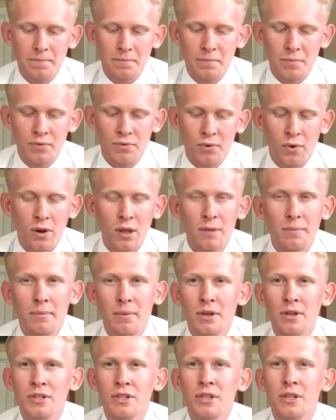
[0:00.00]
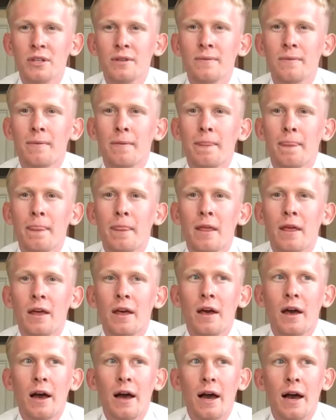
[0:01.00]
Before the mission,
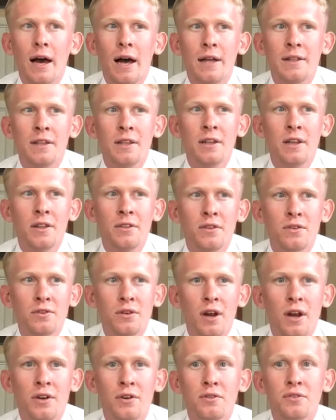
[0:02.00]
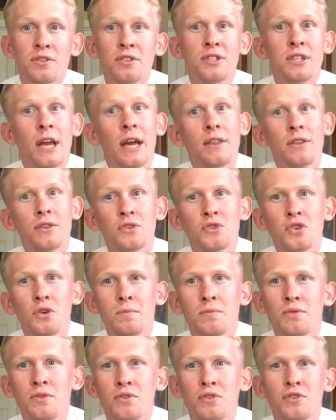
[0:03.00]
I didn't understand the
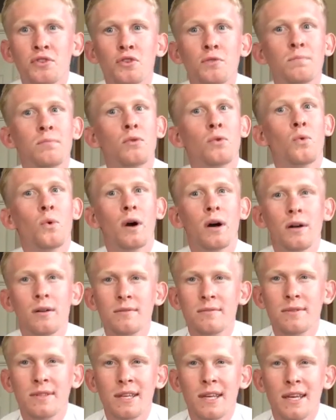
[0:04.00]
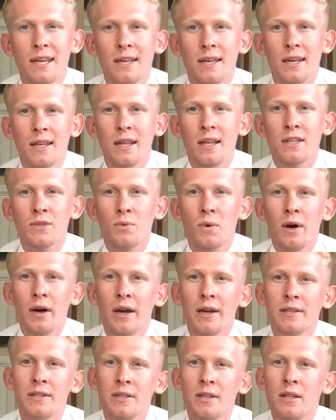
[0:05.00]
scriptures super well, and that's why
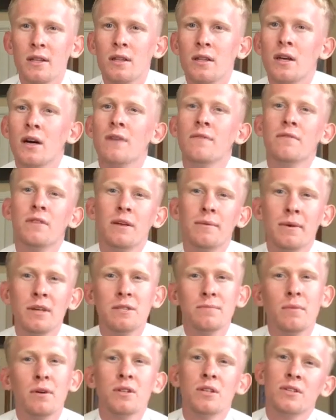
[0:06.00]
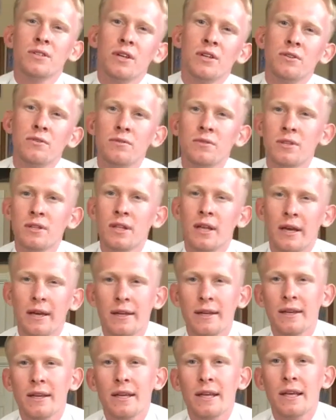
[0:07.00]
I didn't love them as much as I do today.
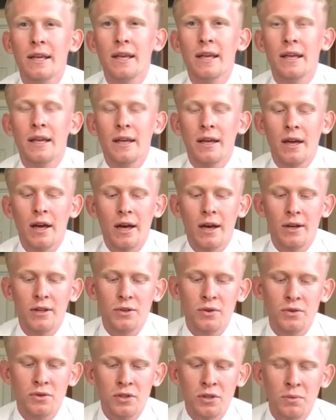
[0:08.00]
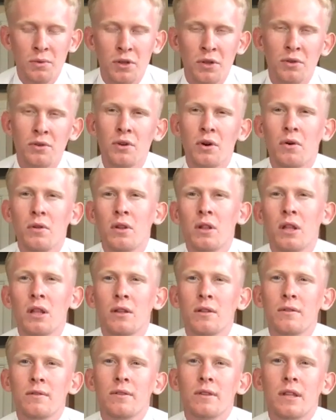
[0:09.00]
Usually when you don't
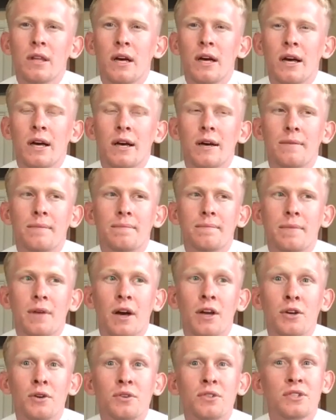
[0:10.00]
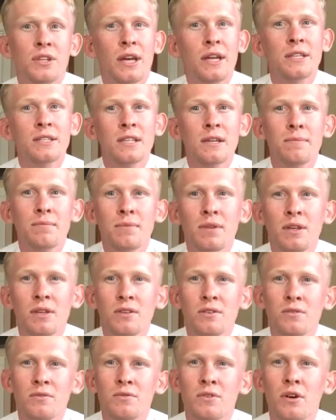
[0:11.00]
understand something,
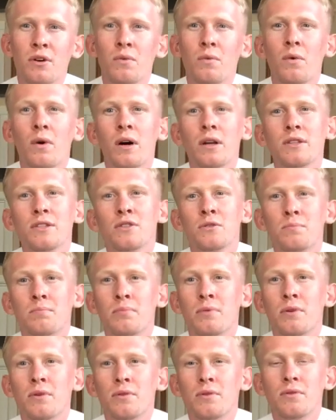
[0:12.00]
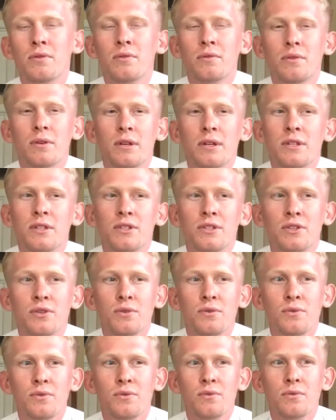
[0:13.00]
you don't want
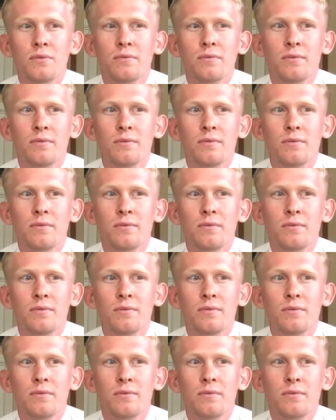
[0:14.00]
to,